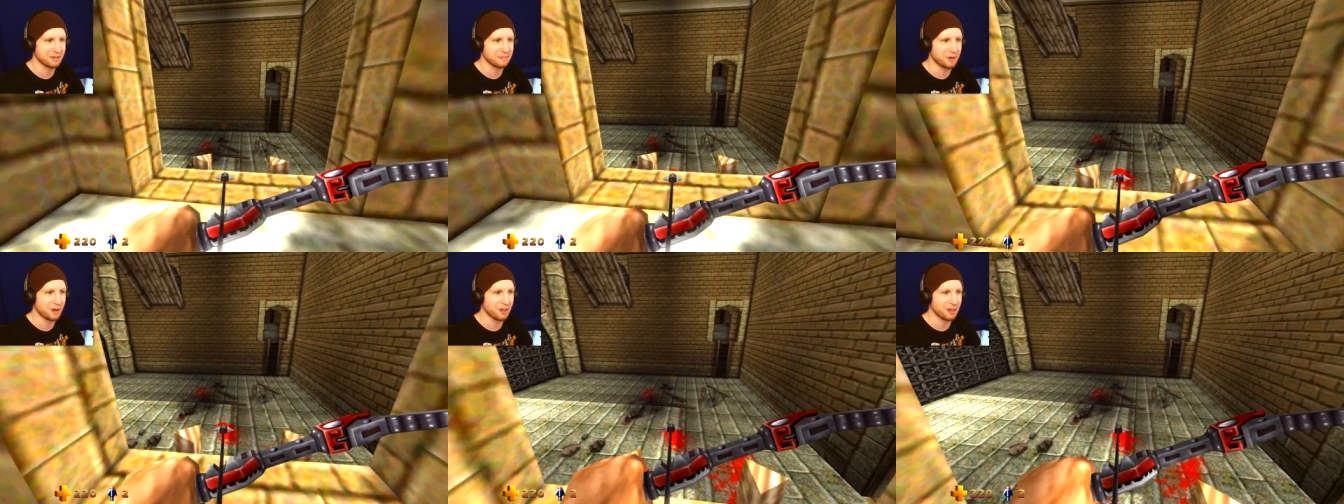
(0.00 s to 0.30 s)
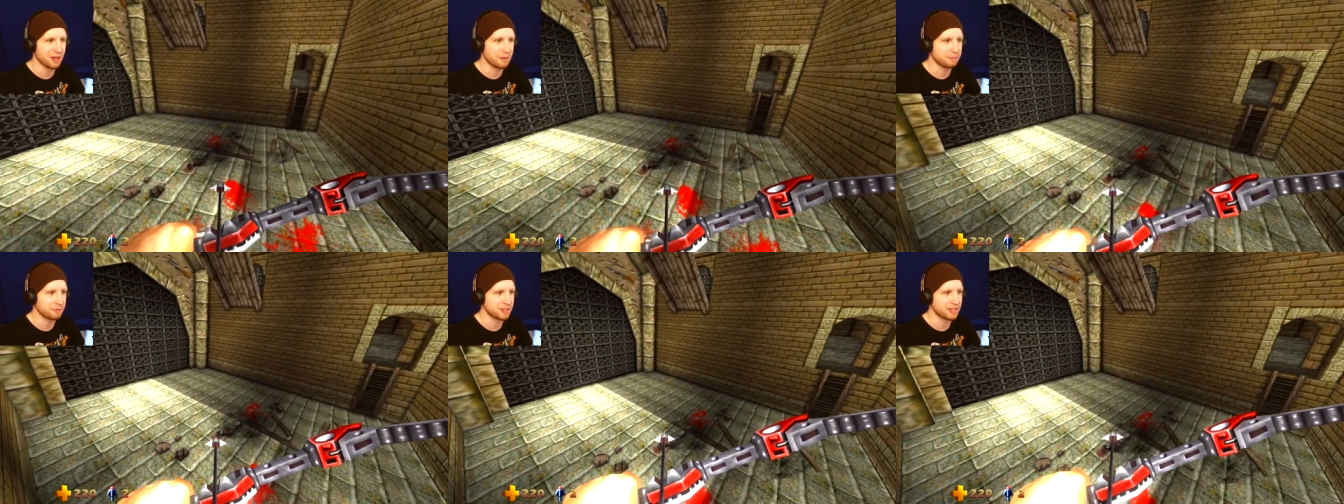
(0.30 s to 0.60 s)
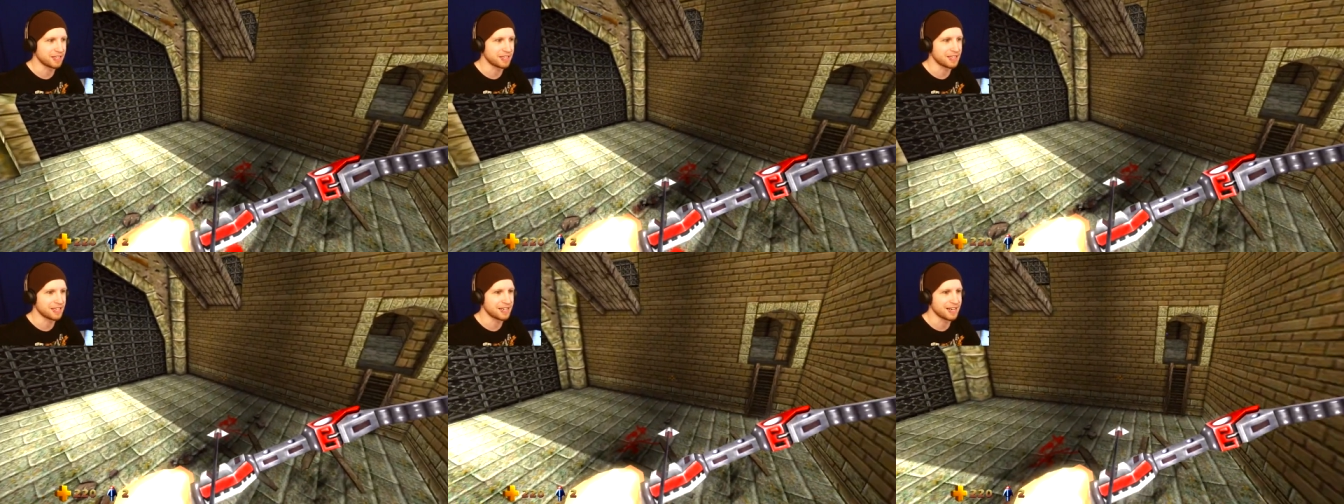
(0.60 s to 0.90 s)
them all up with
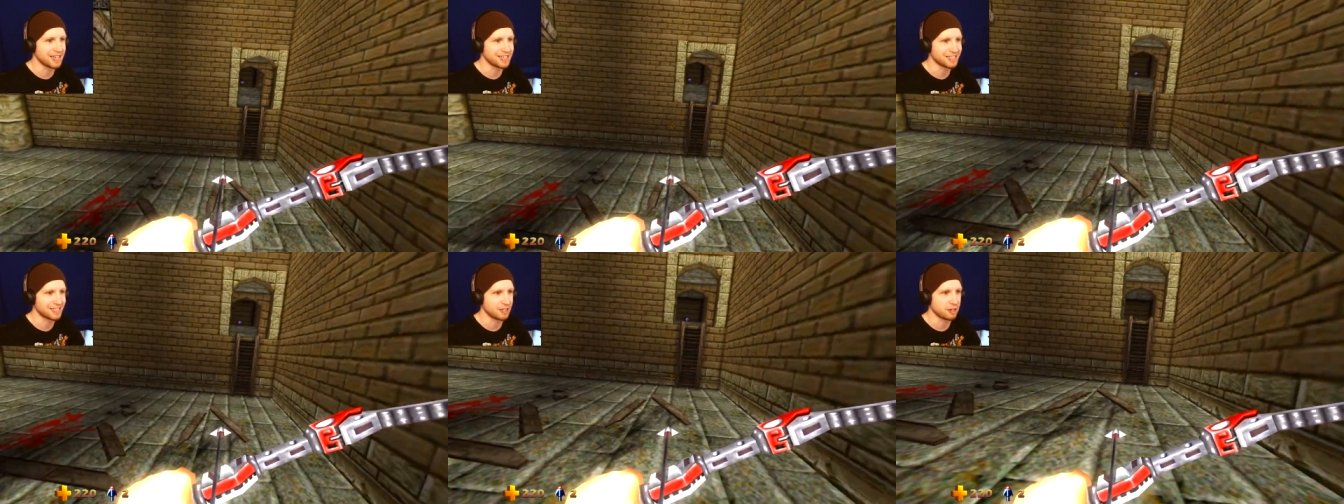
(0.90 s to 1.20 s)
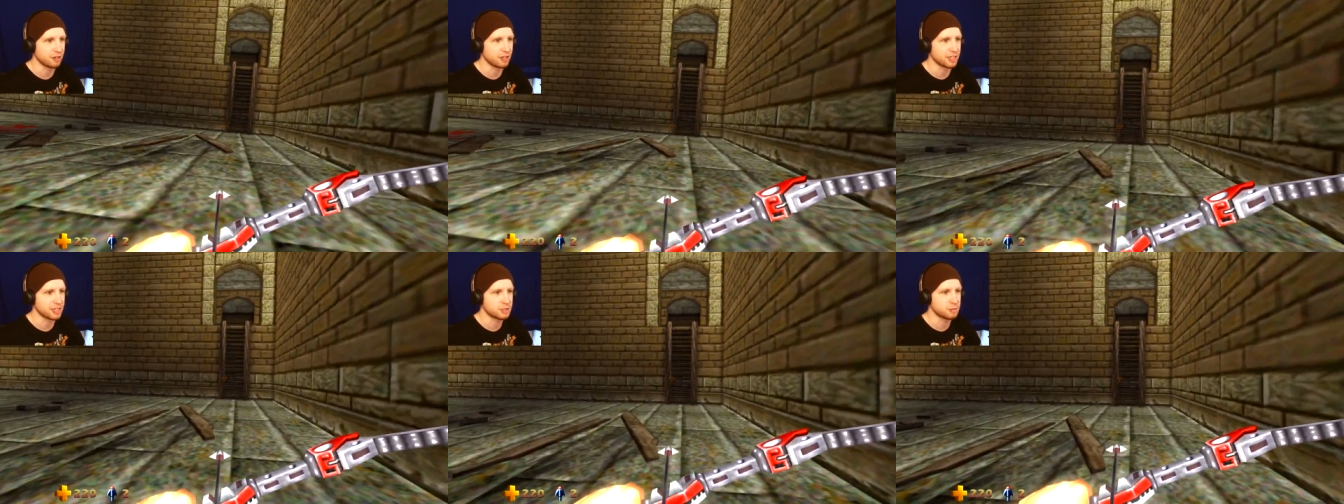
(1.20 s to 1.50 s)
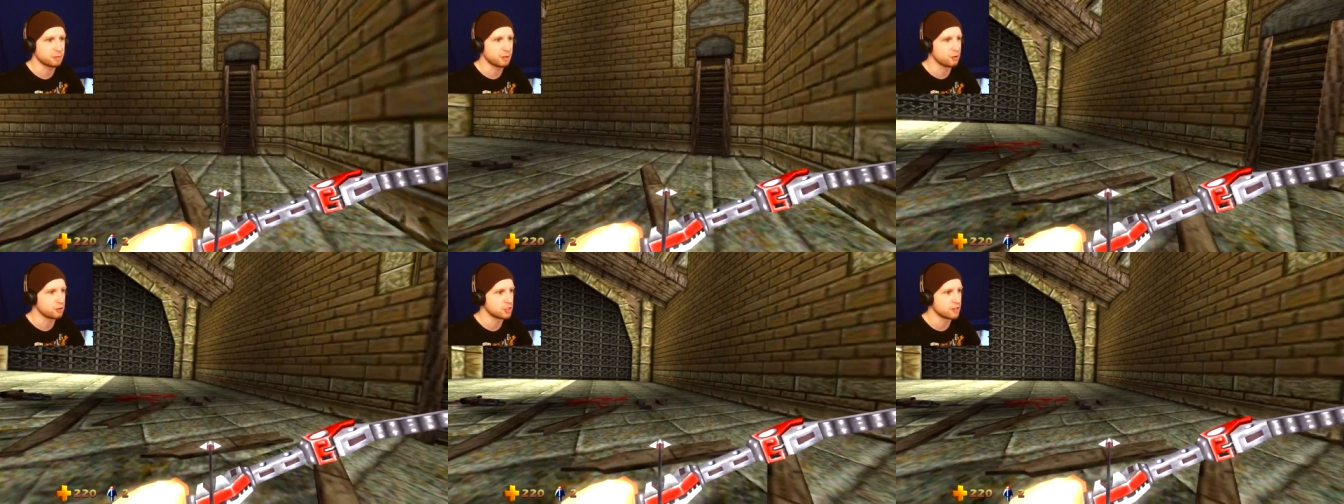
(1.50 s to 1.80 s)
the nice little
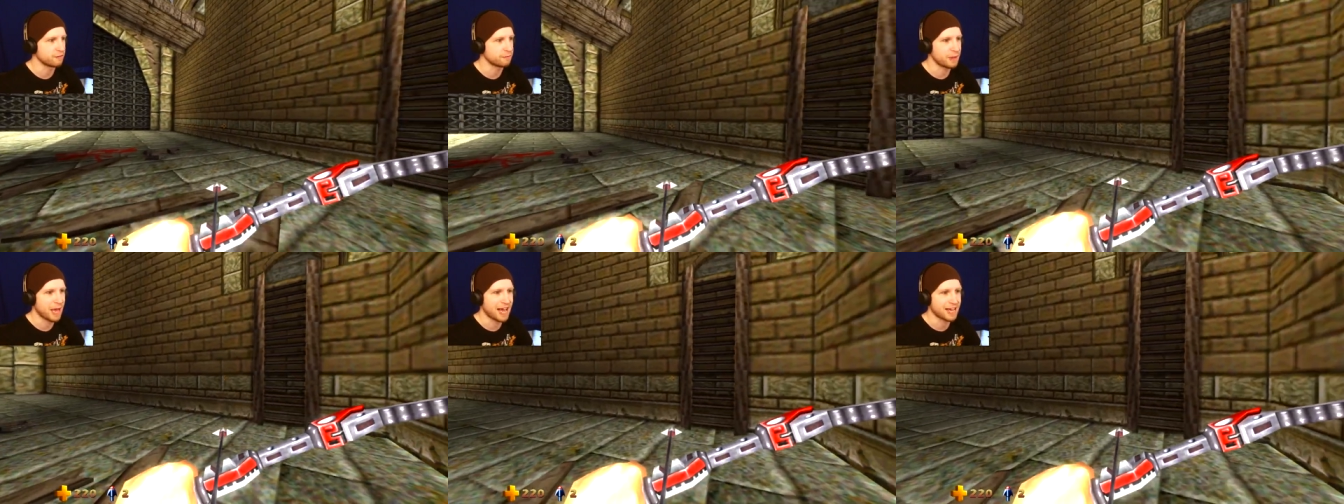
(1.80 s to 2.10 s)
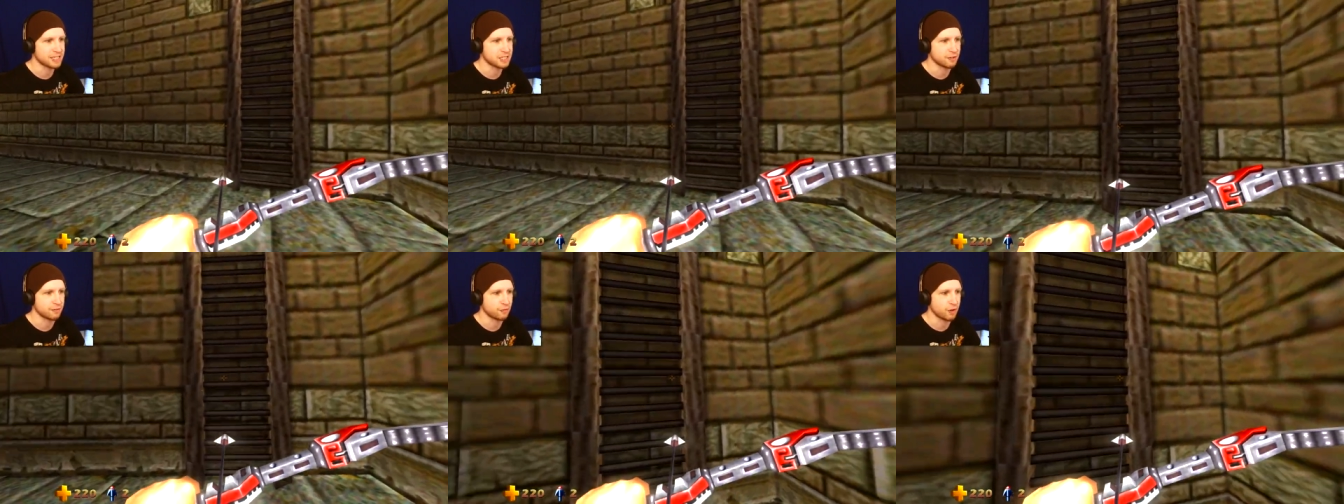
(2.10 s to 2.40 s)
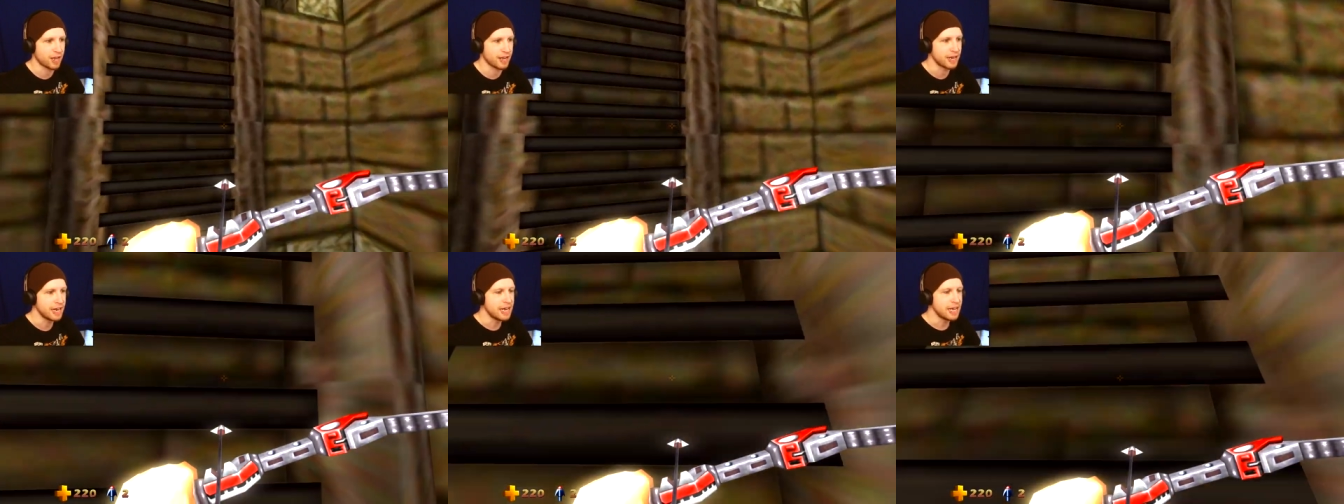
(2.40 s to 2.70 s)
explosive passive,
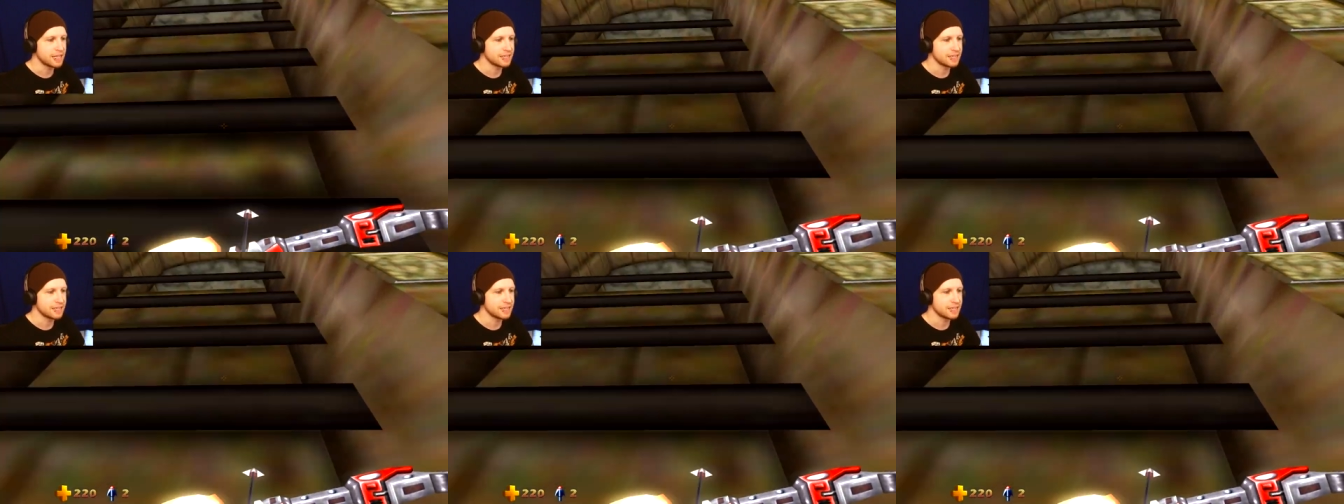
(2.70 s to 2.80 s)
right?